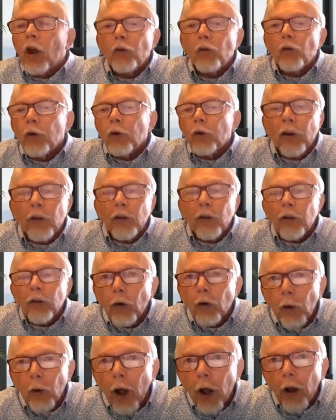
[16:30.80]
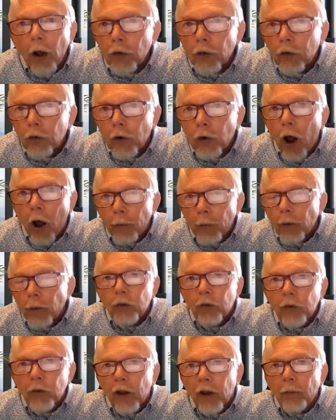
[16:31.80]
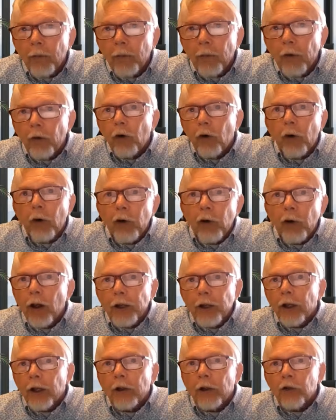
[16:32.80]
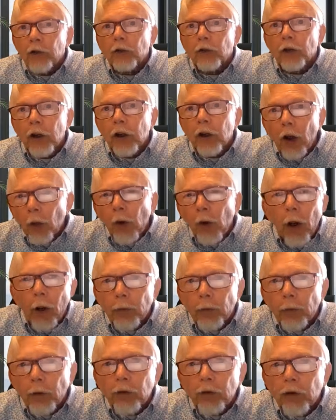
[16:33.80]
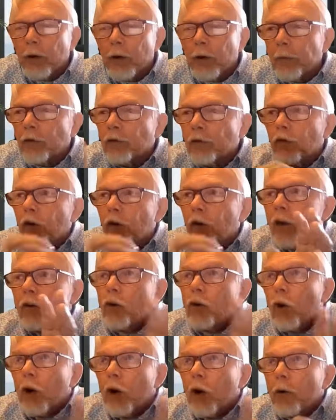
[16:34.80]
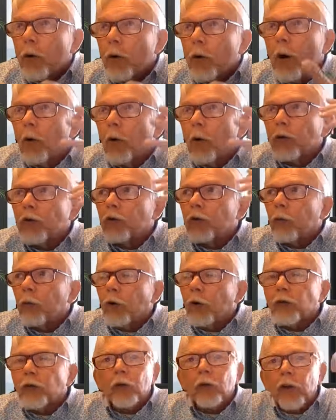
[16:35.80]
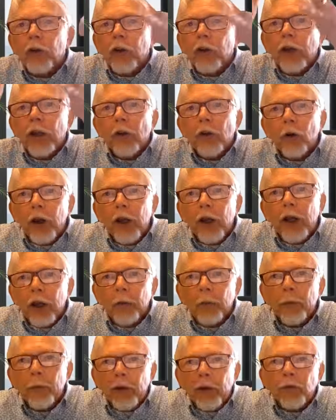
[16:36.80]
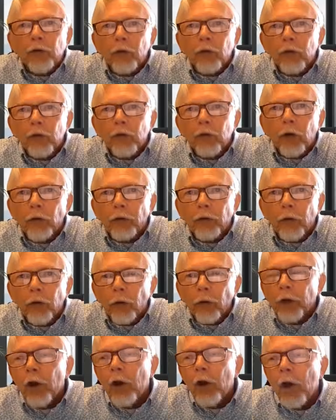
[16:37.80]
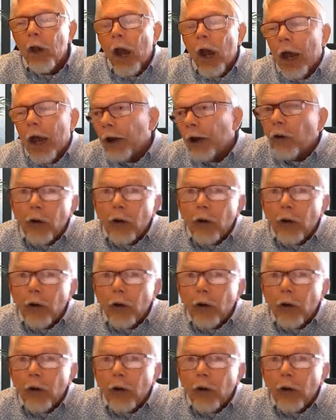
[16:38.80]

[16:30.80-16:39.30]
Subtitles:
but let's go to an art museum before our next session. Go to an art museum and just talk about what you're seeing, looking at the pictures and so forth.